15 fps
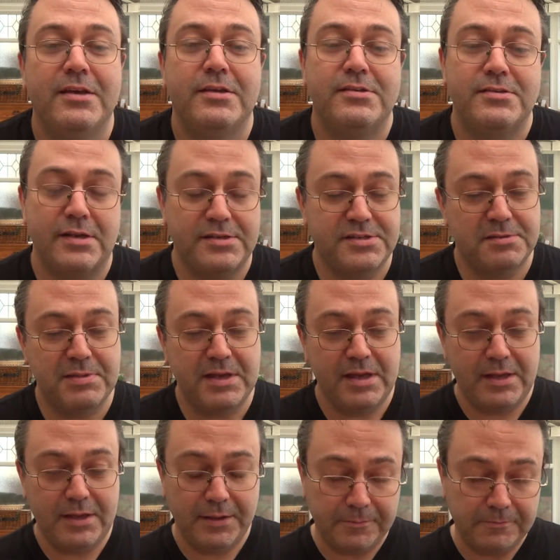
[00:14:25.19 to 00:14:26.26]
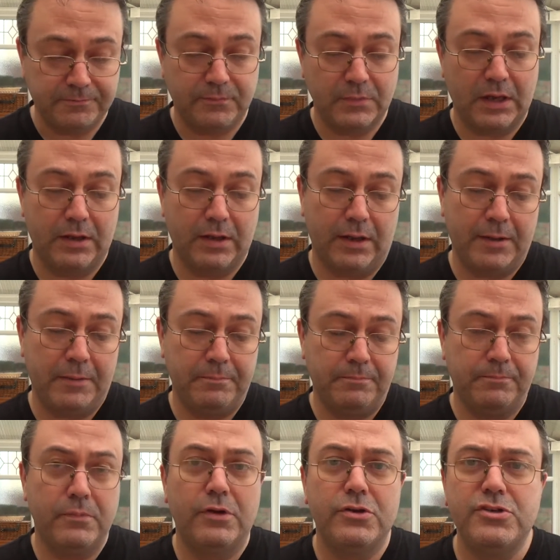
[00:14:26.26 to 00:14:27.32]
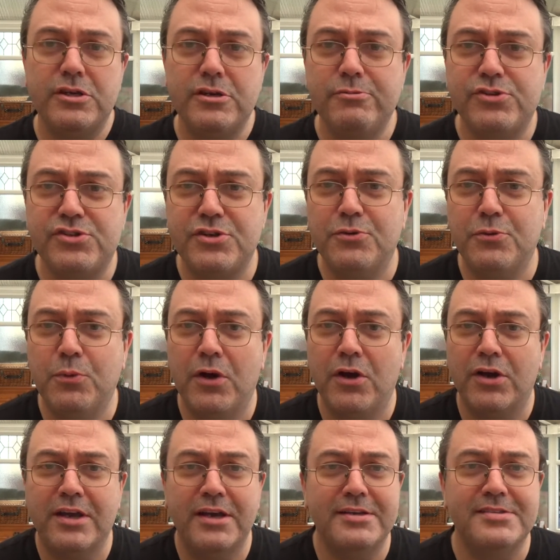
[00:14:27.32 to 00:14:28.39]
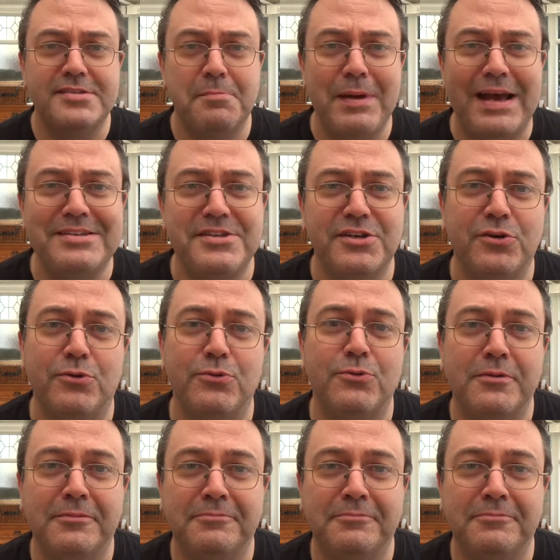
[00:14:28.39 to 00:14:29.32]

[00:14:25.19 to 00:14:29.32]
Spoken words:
said to me, do you still work at Sabbatical?